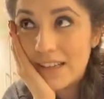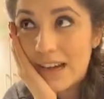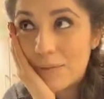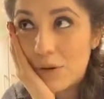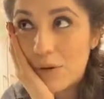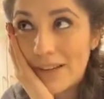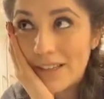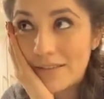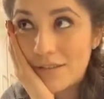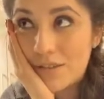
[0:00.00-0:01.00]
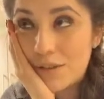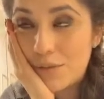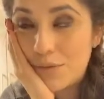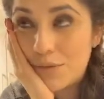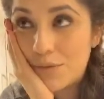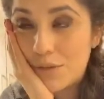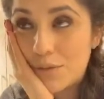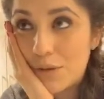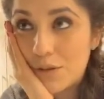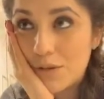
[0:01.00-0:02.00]
I'm going to the
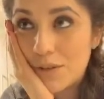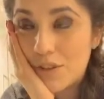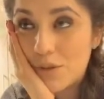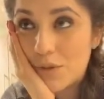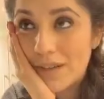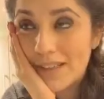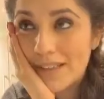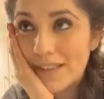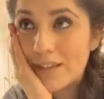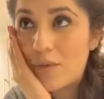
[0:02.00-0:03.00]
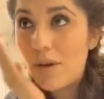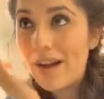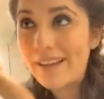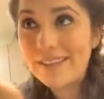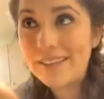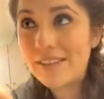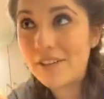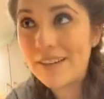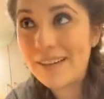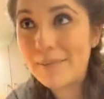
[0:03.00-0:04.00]
grocery store and it's like, why isn't
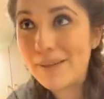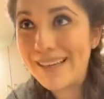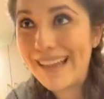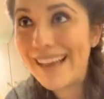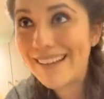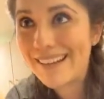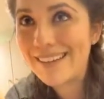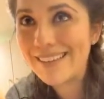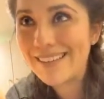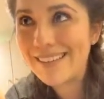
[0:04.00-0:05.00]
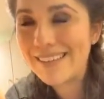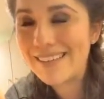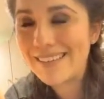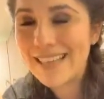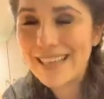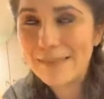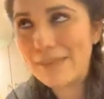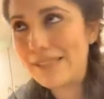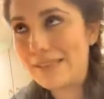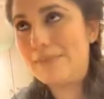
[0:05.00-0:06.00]
there any bananas? It's like,
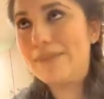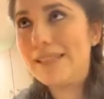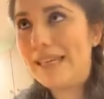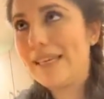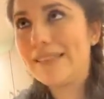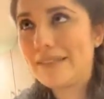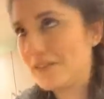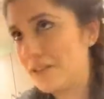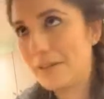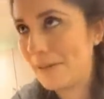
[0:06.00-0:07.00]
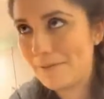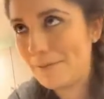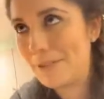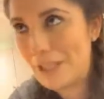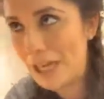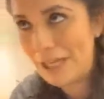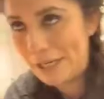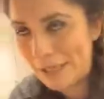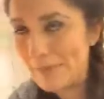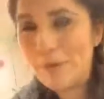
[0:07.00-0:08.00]
because bananas are coming from
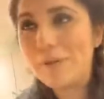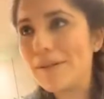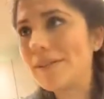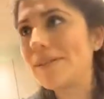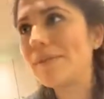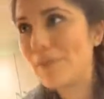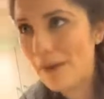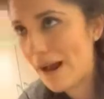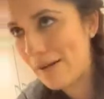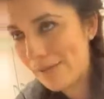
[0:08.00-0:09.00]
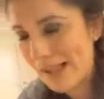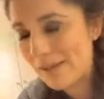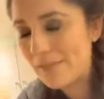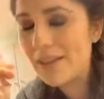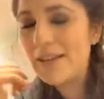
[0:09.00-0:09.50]
China. I'm like, well, this is a problem.